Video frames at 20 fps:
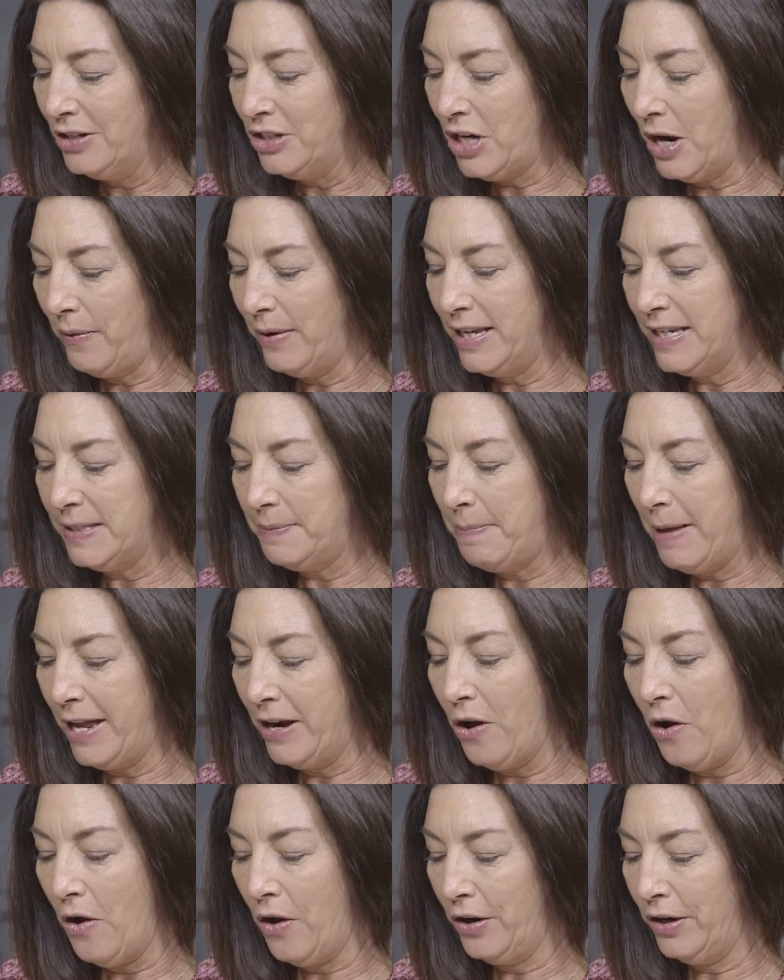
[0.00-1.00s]
Chiao-ih has
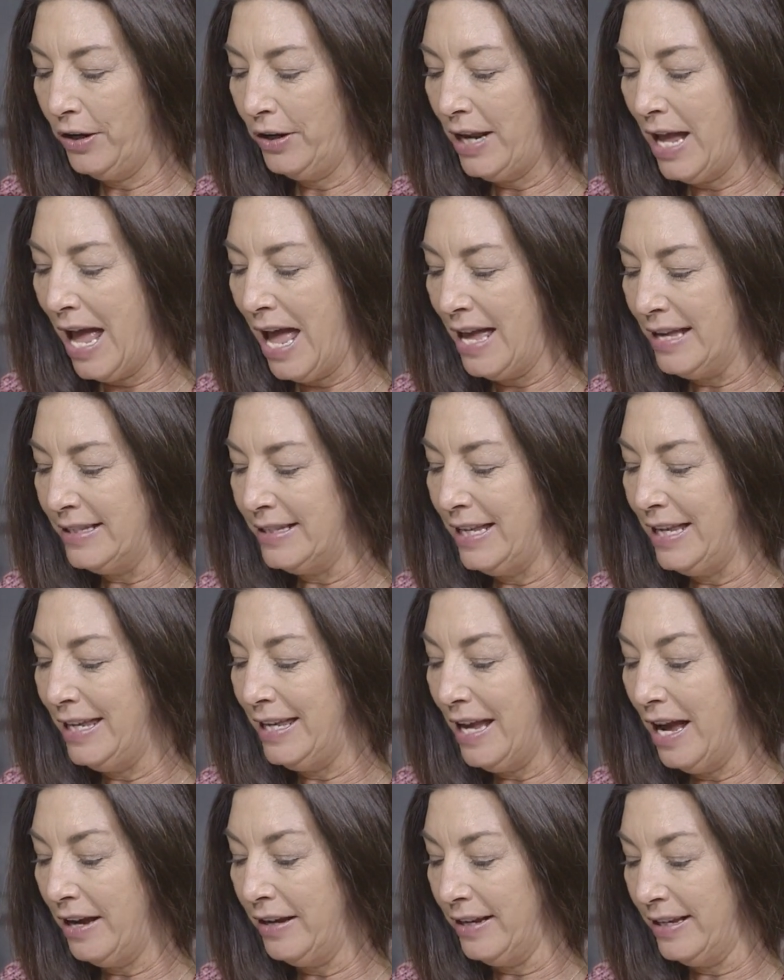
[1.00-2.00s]
been honored as the
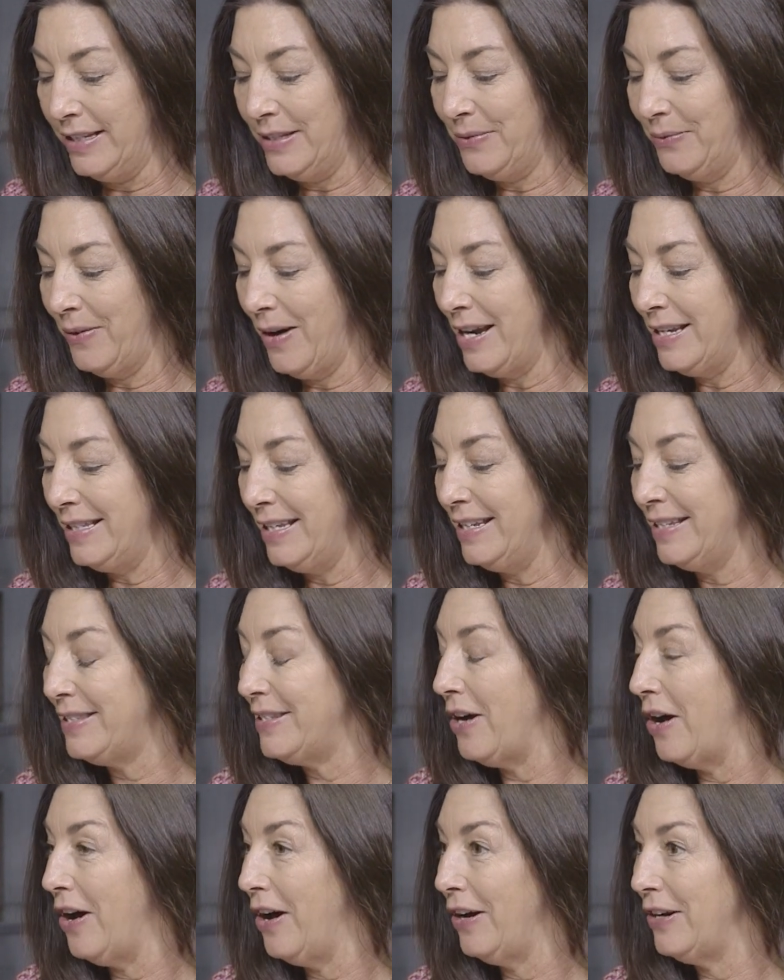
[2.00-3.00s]
youngest Rising
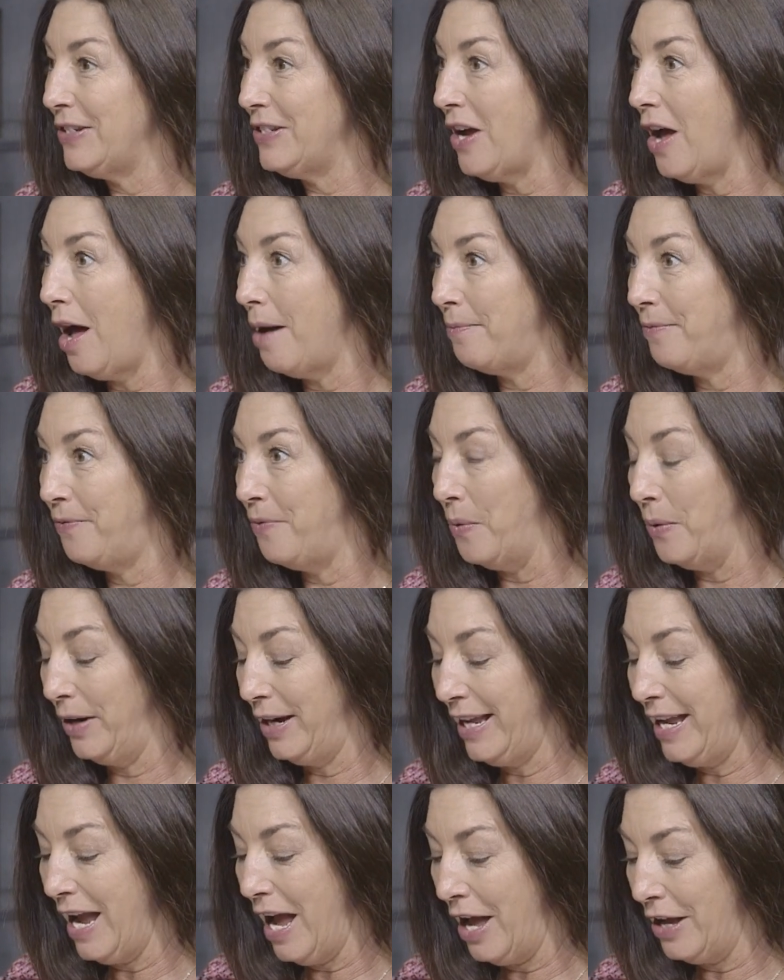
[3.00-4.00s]
Star Top
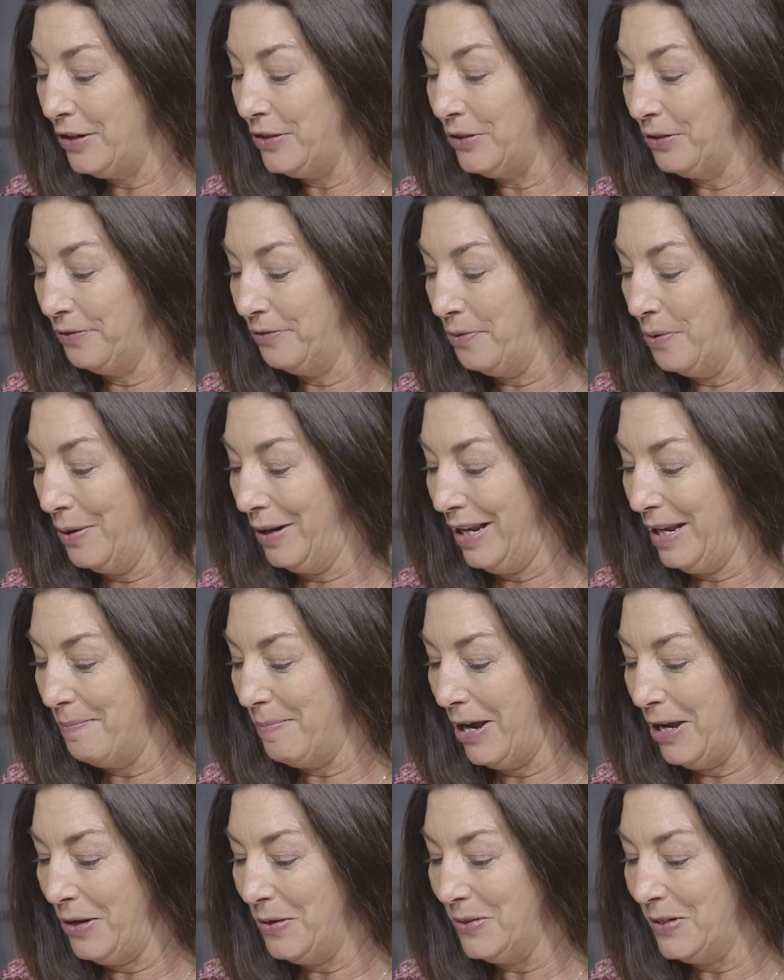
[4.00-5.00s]
40 Under 40
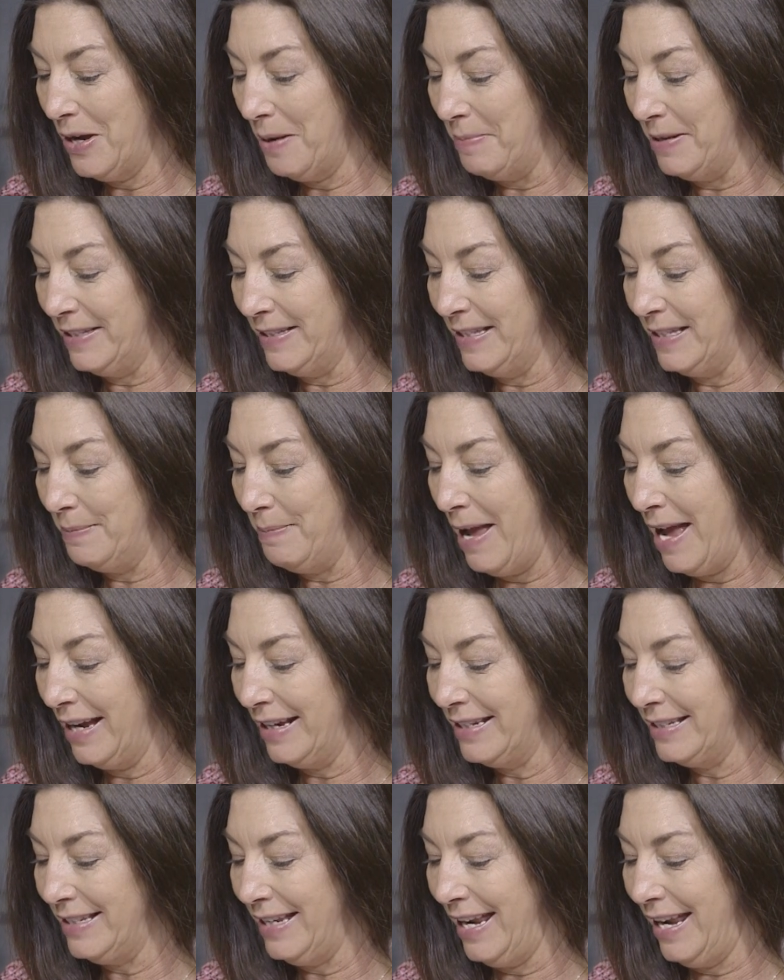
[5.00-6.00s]
by Utah Business
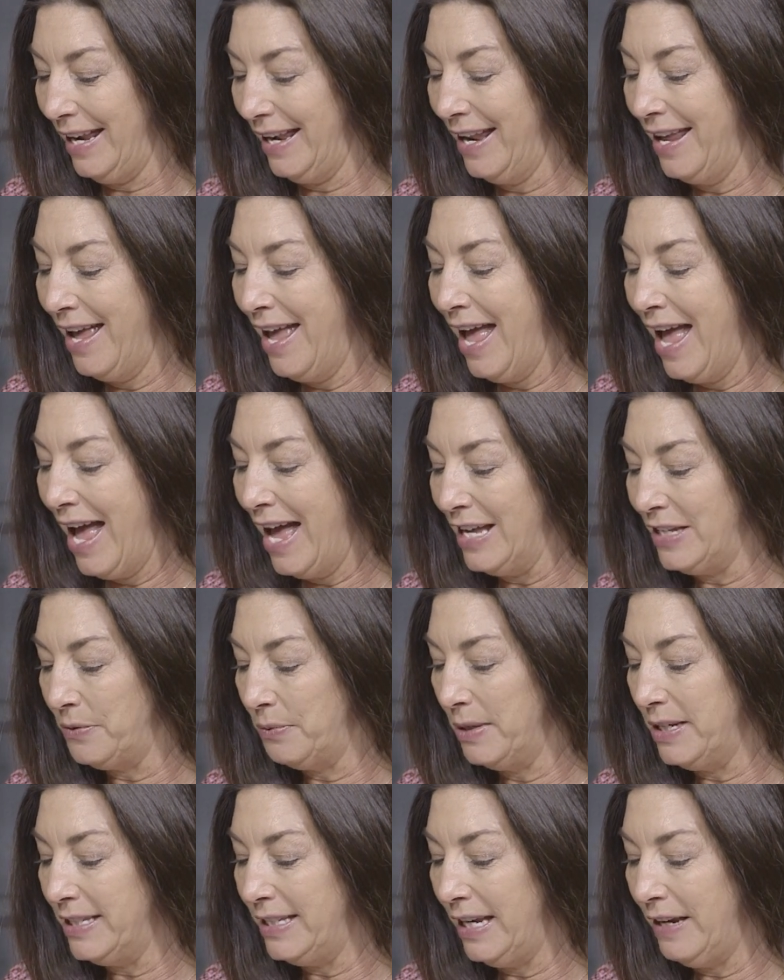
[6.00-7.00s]
Magazine,
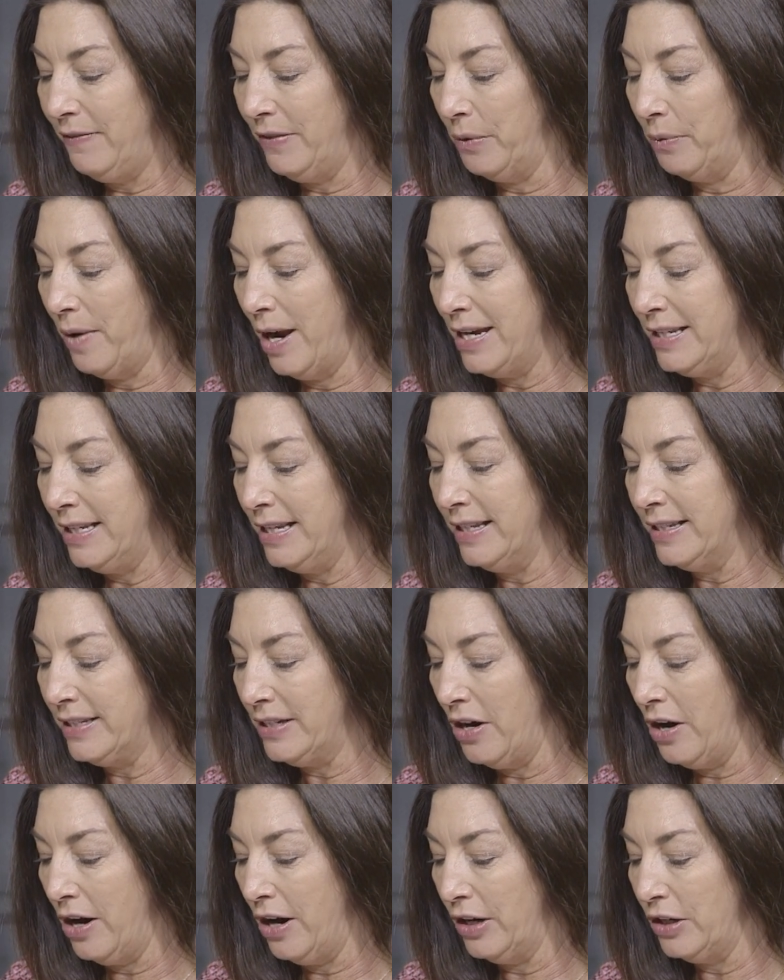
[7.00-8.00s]
has received the Rising
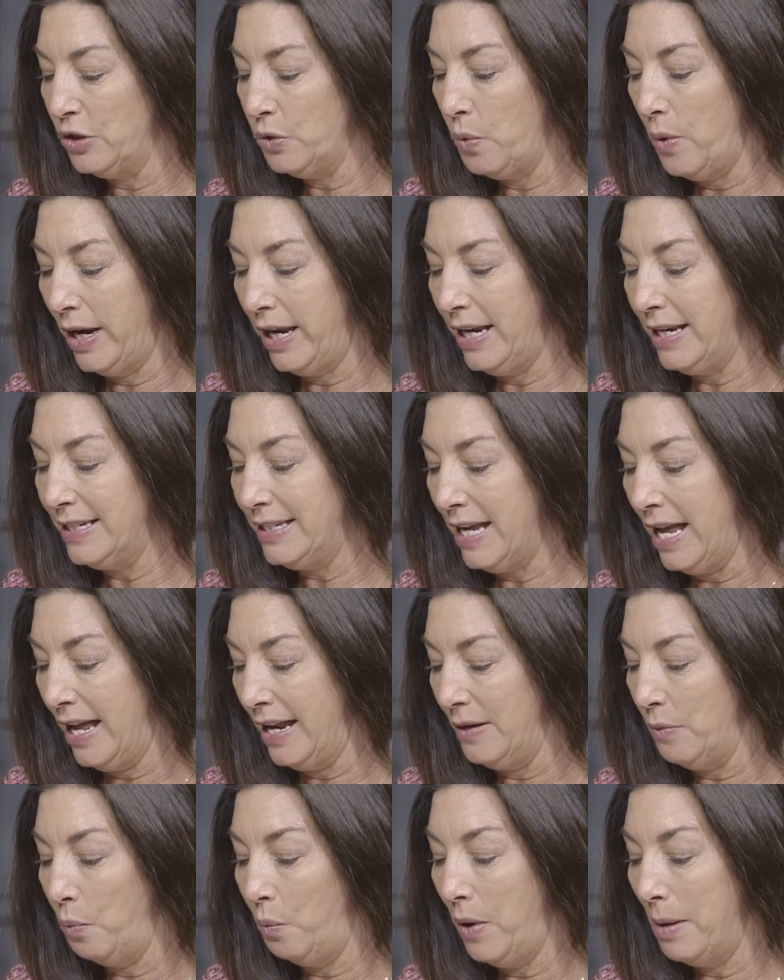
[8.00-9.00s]
Star
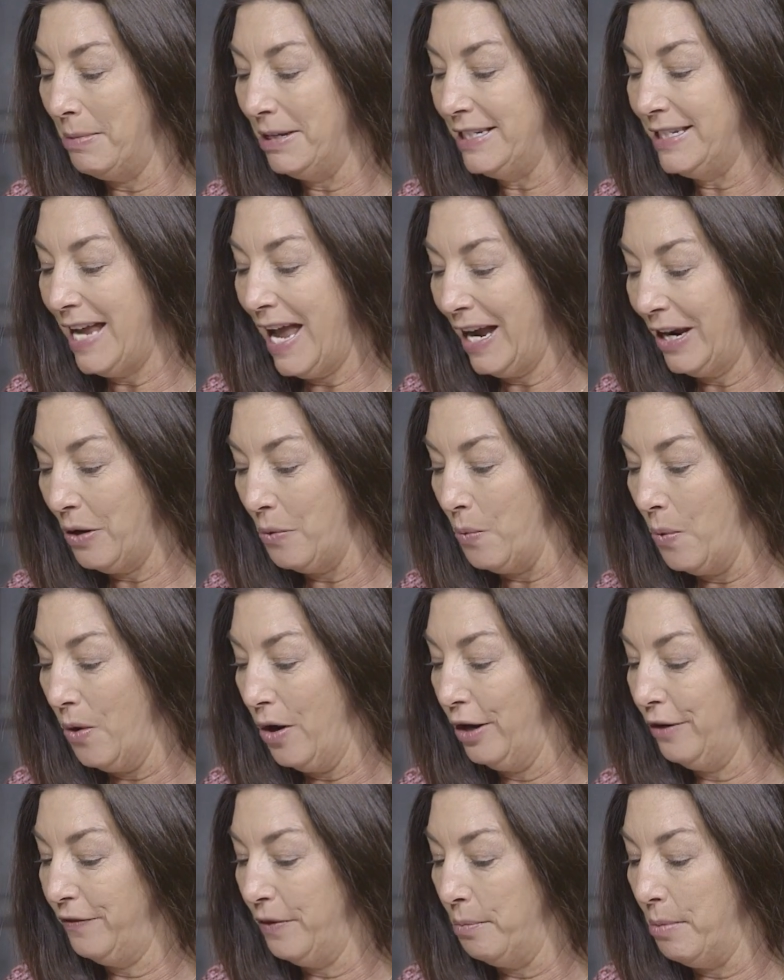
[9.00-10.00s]
2010 Women Tech
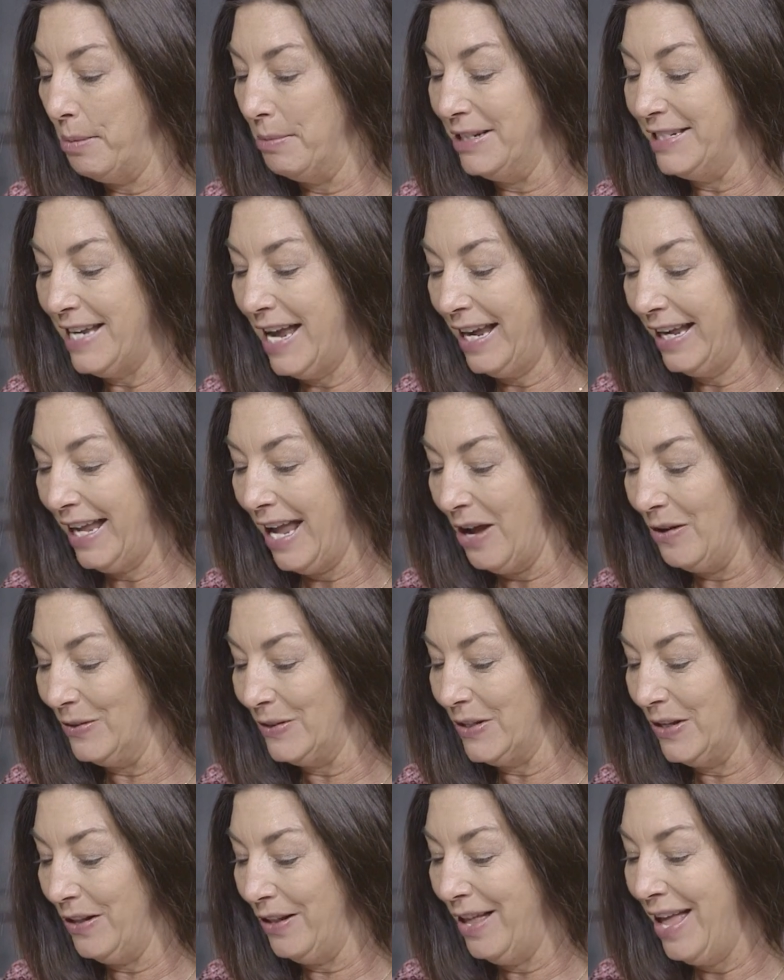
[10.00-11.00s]
Award from Women Tech
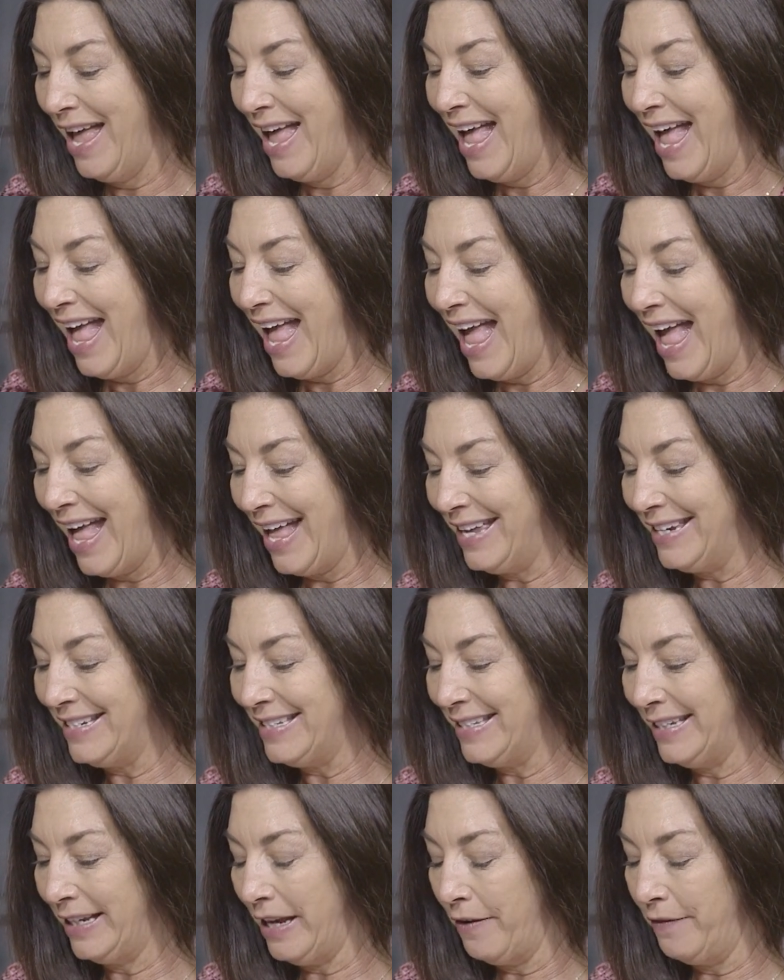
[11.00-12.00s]
Council, and
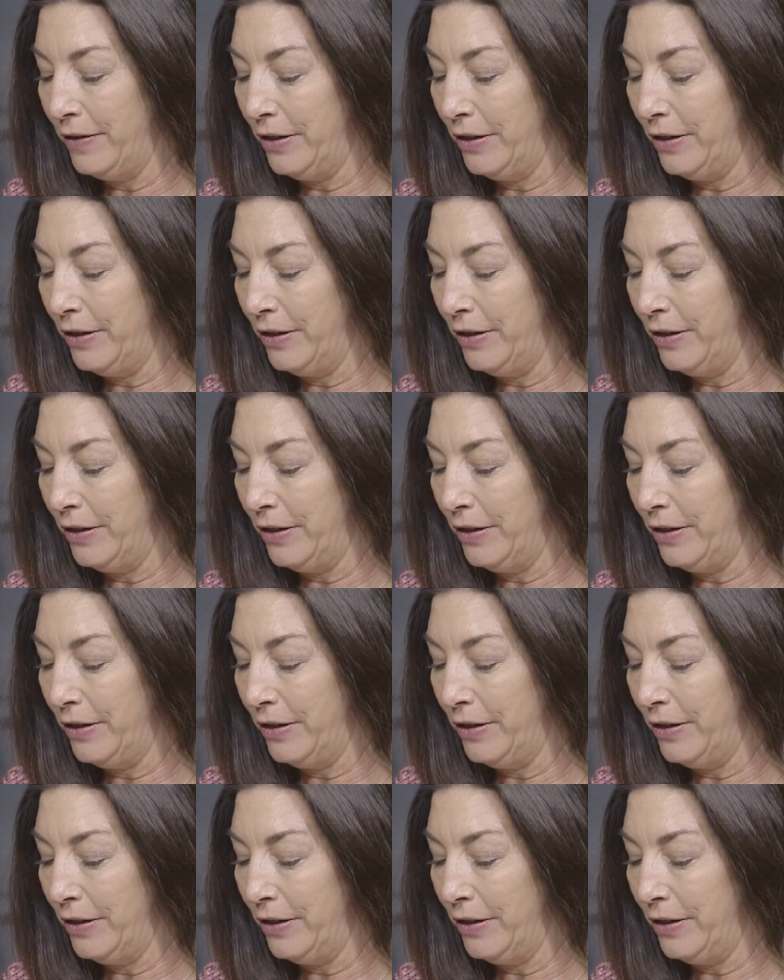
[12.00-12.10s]
is a